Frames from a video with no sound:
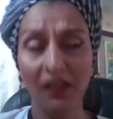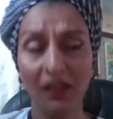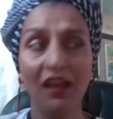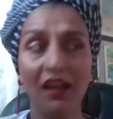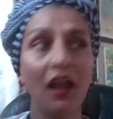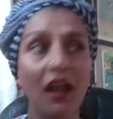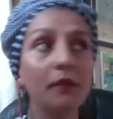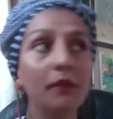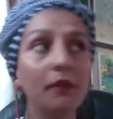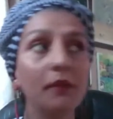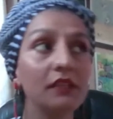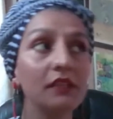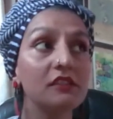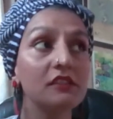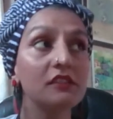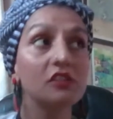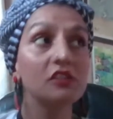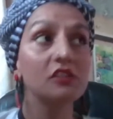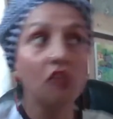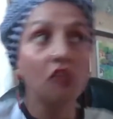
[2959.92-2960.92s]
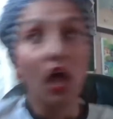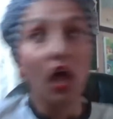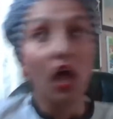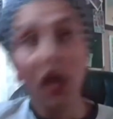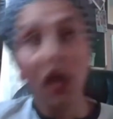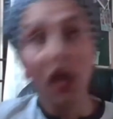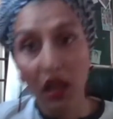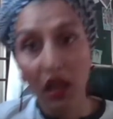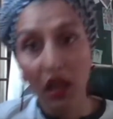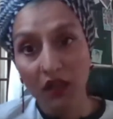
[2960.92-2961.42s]
i mean
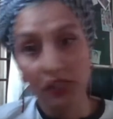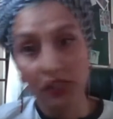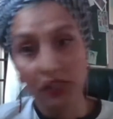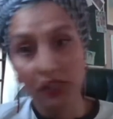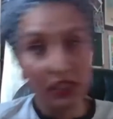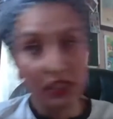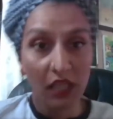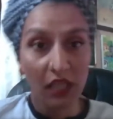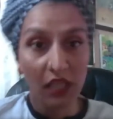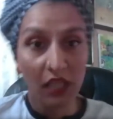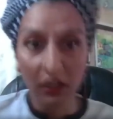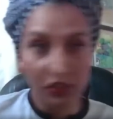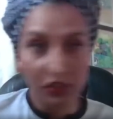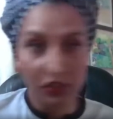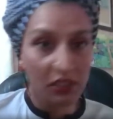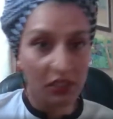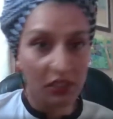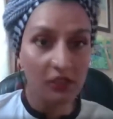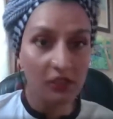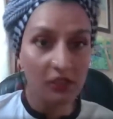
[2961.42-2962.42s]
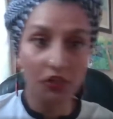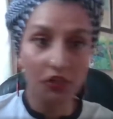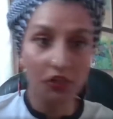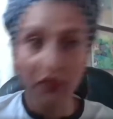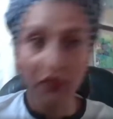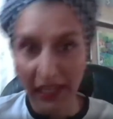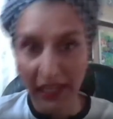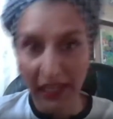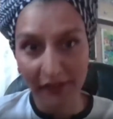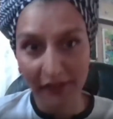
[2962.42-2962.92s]
such intelligent
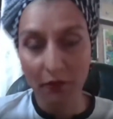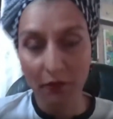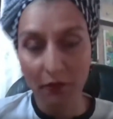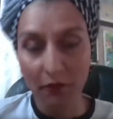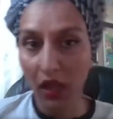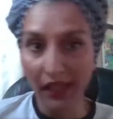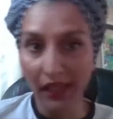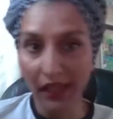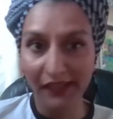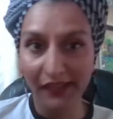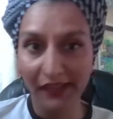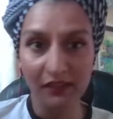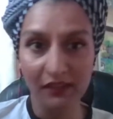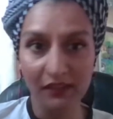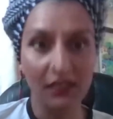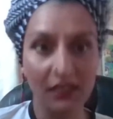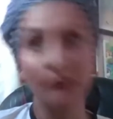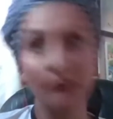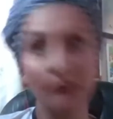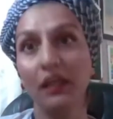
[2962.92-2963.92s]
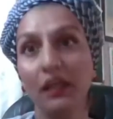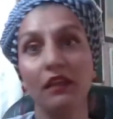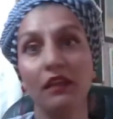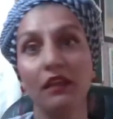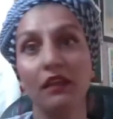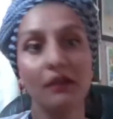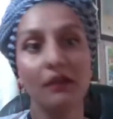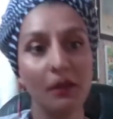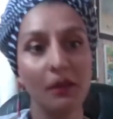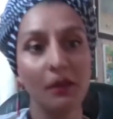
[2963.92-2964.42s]
creative minds and i'm
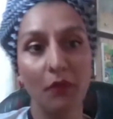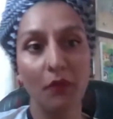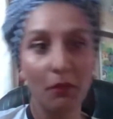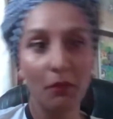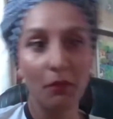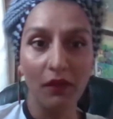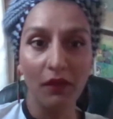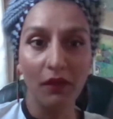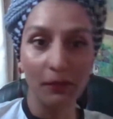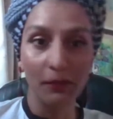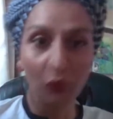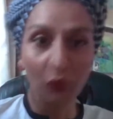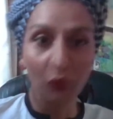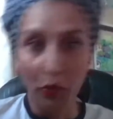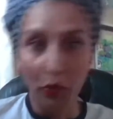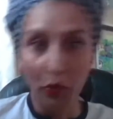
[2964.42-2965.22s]
like my they blow my